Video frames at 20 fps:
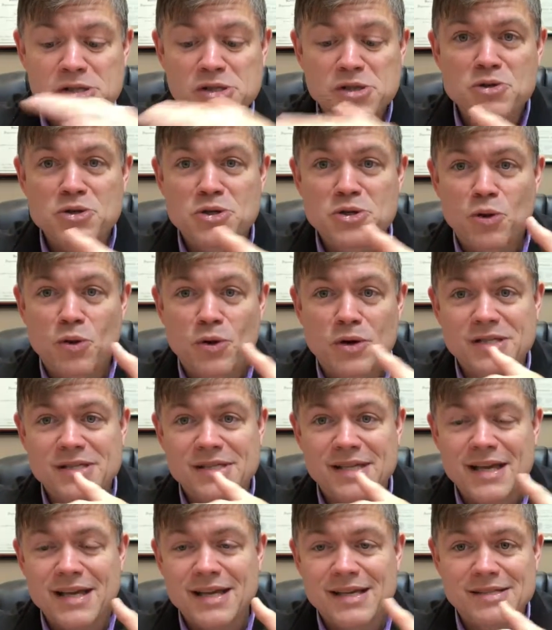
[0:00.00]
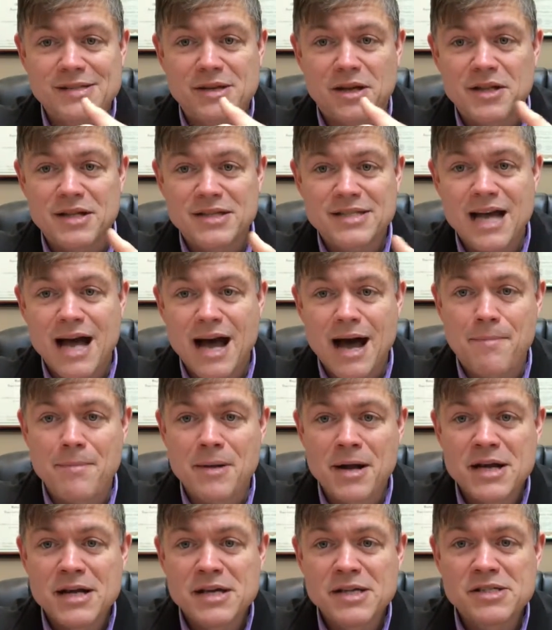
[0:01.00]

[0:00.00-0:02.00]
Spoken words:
So dorsi is on the top.